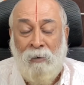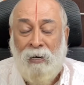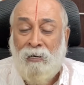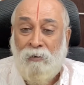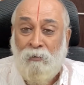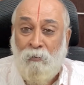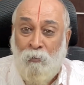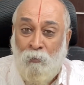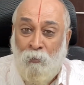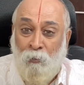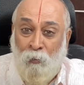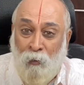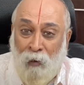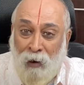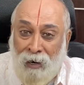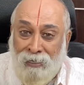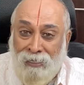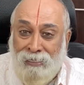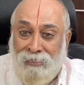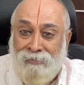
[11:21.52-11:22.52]
But
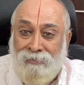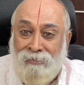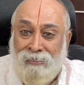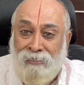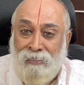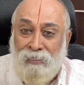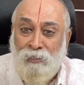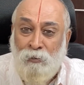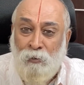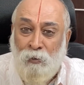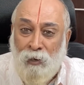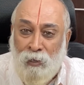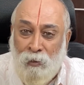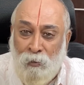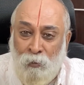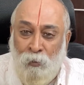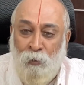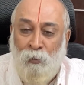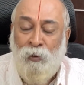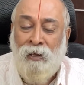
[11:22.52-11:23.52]
what is it you
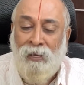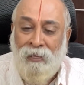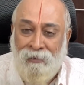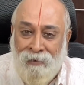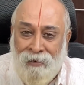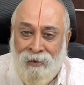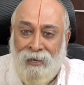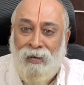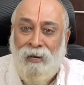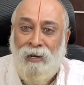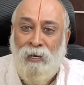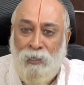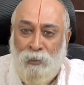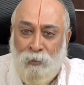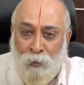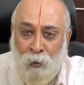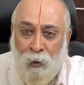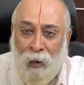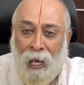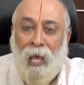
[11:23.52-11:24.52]
are doing
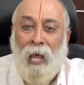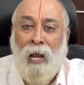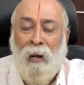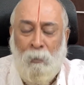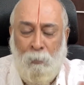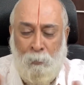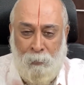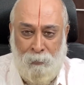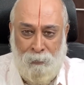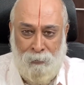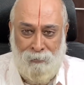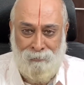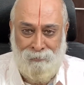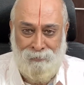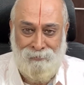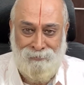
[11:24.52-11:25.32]
really to help